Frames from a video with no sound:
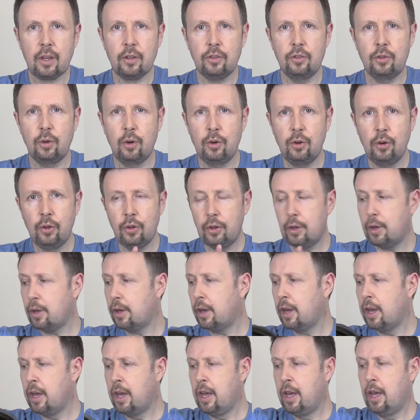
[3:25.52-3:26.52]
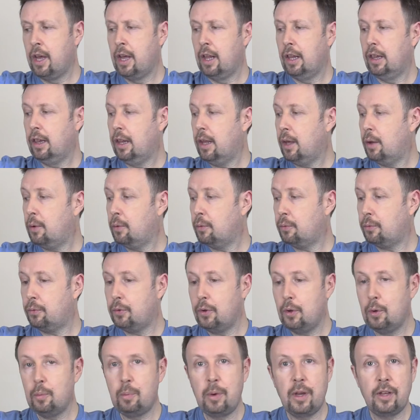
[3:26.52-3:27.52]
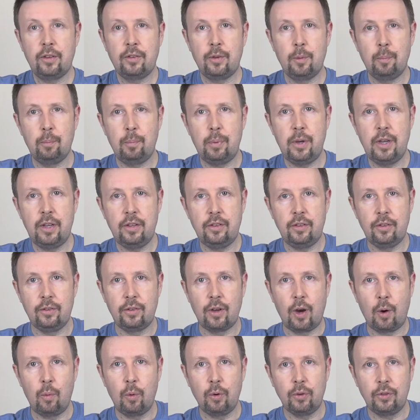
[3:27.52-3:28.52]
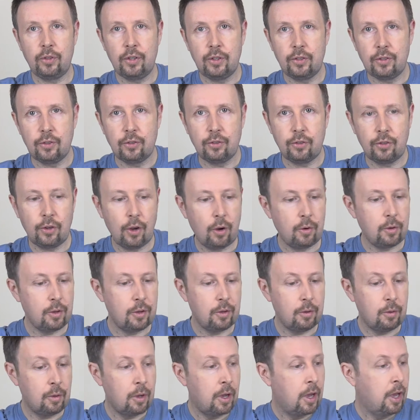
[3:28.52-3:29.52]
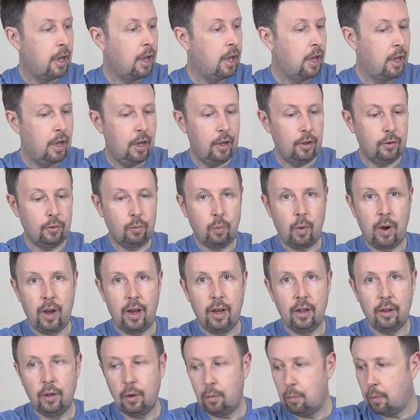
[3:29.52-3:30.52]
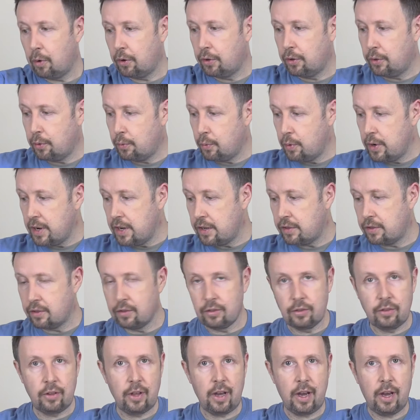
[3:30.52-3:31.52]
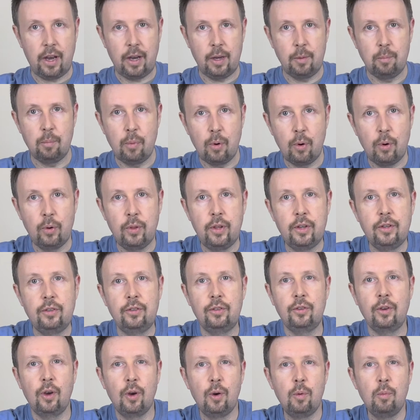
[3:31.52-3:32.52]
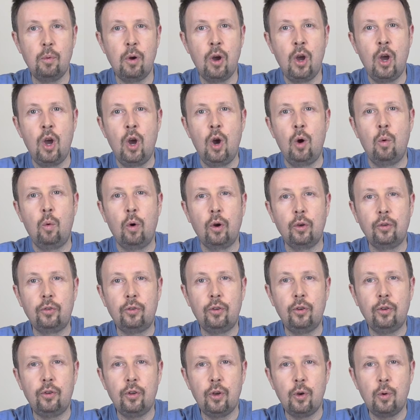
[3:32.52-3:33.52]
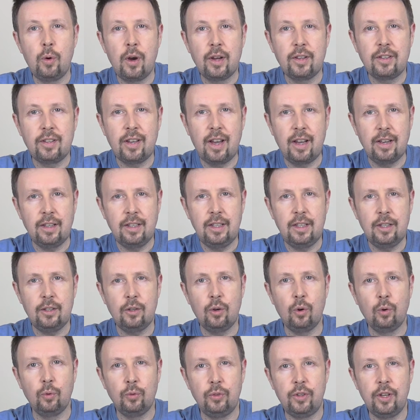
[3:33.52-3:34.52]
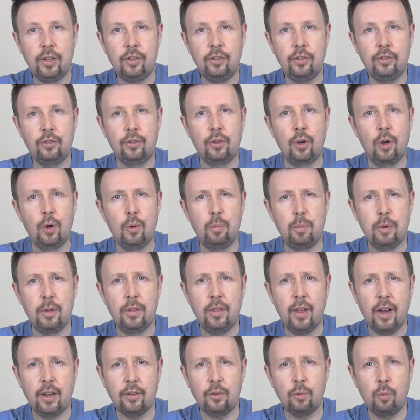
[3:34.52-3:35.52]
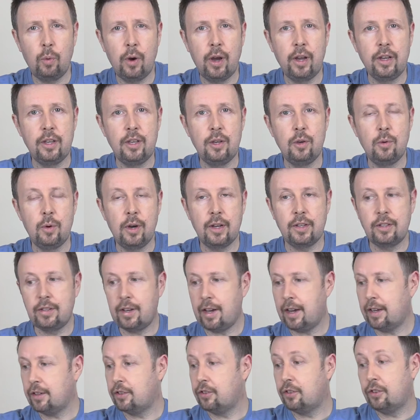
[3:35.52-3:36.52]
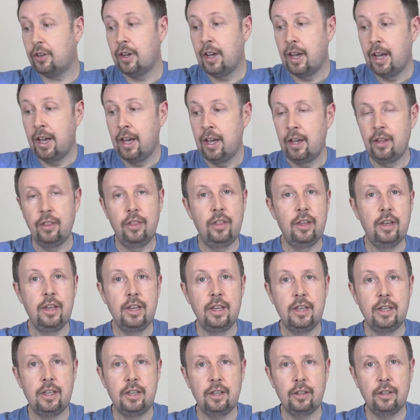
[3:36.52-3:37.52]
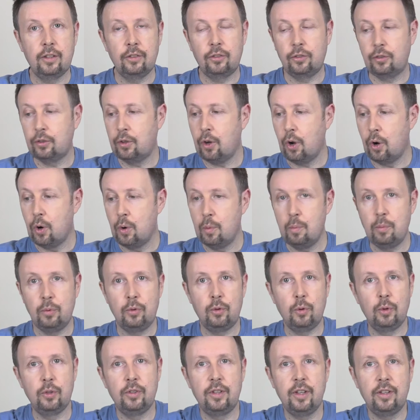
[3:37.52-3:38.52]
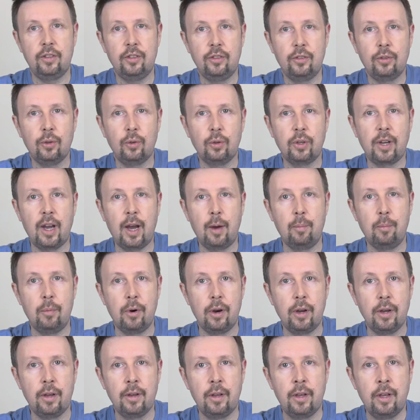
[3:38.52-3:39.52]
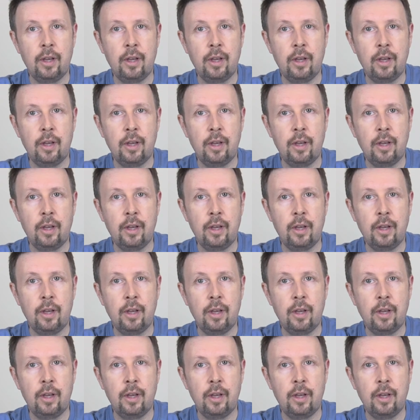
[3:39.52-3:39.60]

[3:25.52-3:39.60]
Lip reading: So another little few bits and pieces that I wanted to show you as well, and one of the reasons that I bought this scope was to do a technique called Digi Scoping. That's where you attach the scope to a digital camera,